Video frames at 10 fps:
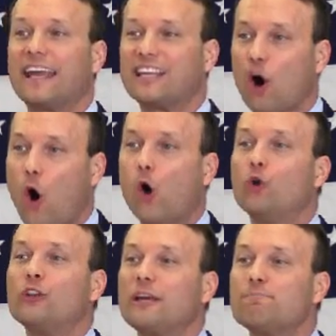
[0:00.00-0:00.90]
and he
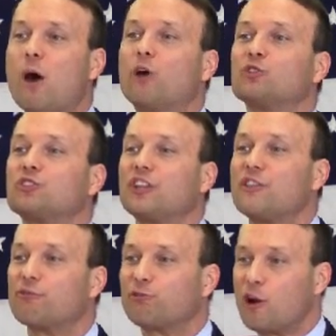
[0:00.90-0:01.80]
only
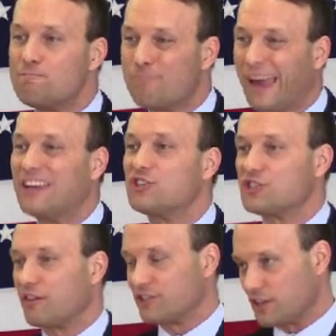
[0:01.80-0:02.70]
posted the front
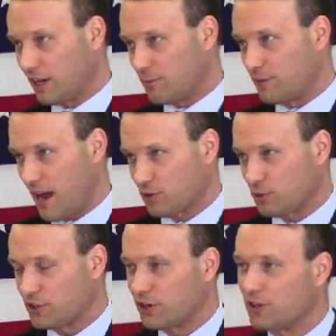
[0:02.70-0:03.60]
pages of his income
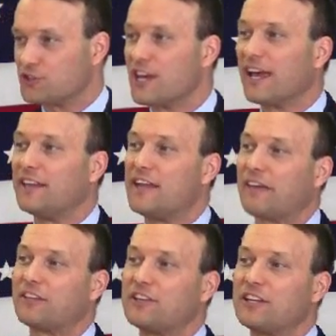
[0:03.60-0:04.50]
tax returns and
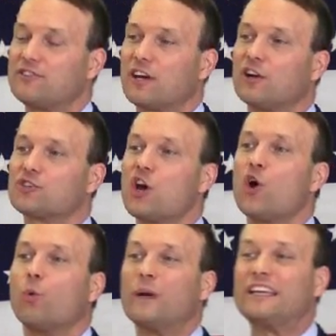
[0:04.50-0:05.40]
not the details.
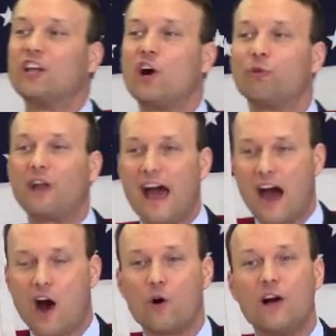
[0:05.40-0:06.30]
We know
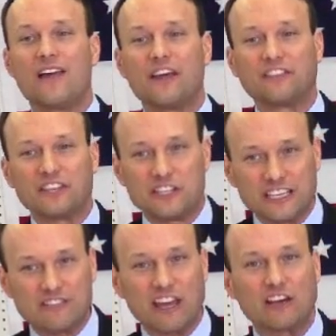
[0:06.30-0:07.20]
now that the
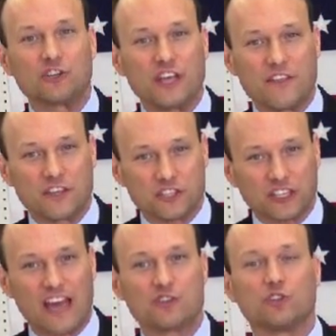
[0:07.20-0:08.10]
details and the
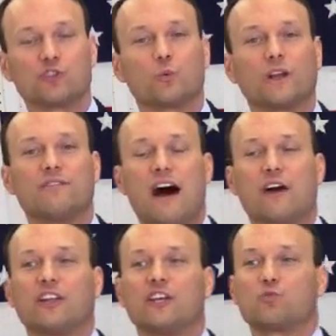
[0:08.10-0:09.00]
schedules would have
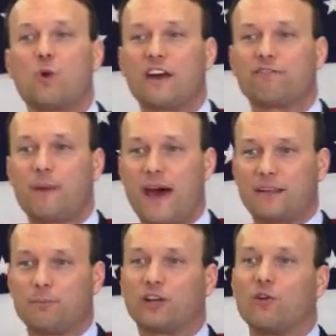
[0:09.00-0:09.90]
outed his wife,
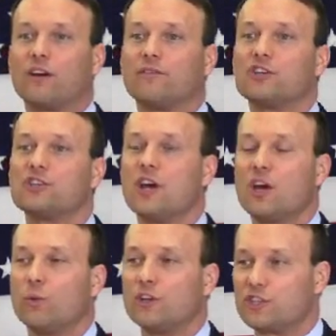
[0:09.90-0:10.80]
Patty Blagojevich,
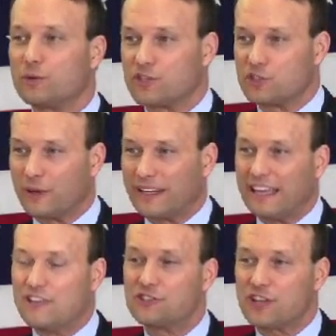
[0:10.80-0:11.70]
when she was
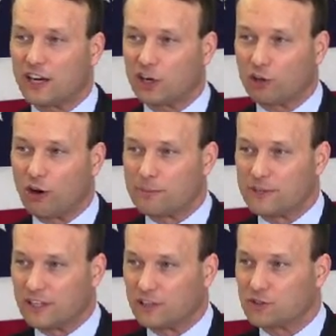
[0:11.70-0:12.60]
doing insider
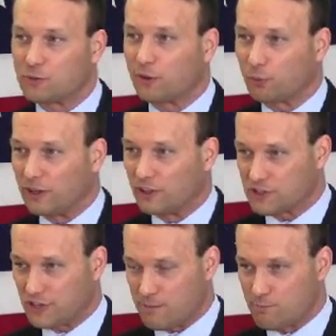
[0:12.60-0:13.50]
corrupt deals with real
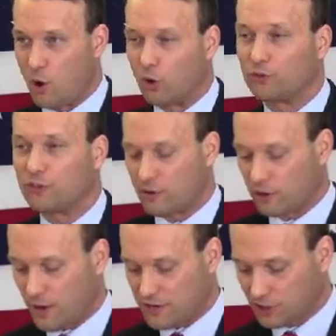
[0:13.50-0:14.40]
estate mogul
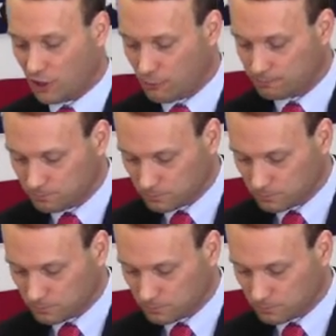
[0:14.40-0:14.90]
Tony Resco.